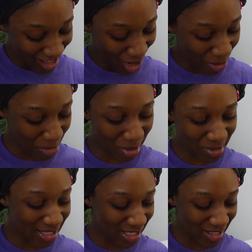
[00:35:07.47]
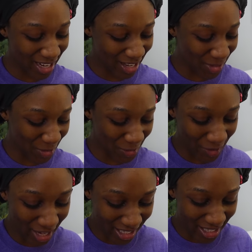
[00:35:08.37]
I'll probably see you guys on
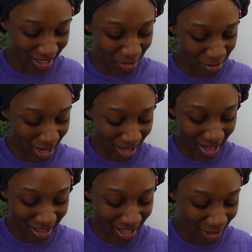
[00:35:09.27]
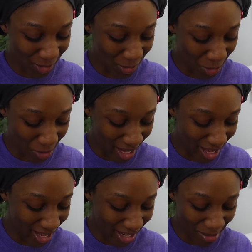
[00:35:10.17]
Friday. Oh my god, that's so
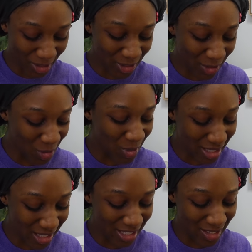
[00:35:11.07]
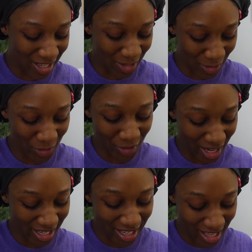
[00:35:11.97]
bad. I'm actually going to see you guys on
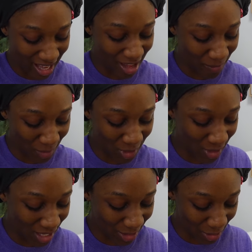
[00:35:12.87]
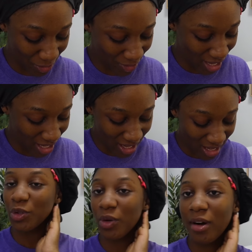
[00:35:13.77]
Friday. Yeah, I'm going to see you guys on Friday.
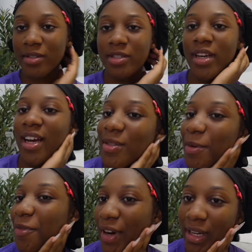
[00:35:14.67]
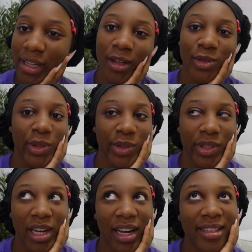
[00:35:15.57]
So I'll see you guys on Friday and I'll talk to
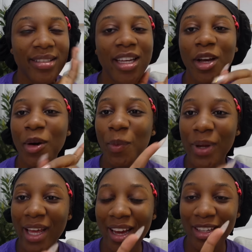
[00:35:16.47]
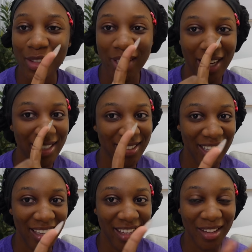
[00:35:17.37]
you guys when I catch you guys
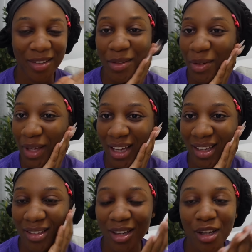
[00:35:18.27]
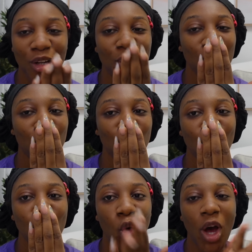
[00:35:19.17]
again. Okay.
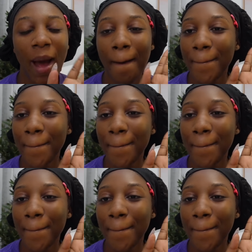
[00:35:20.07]
Mwah.